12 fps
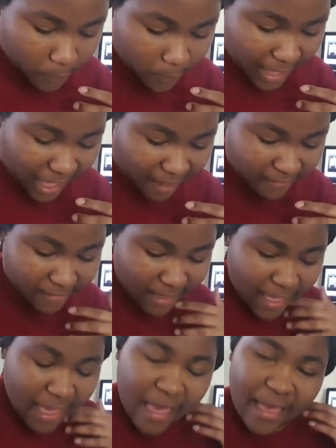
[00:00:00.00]
we have
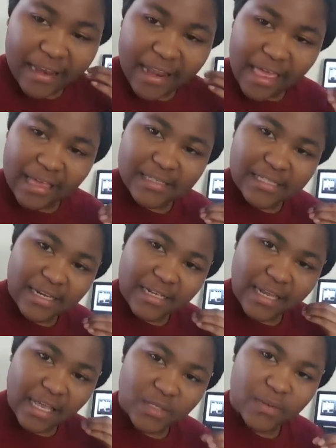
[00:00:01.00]
an
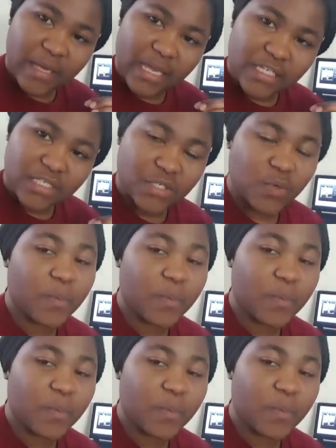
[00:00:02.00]
excellent education,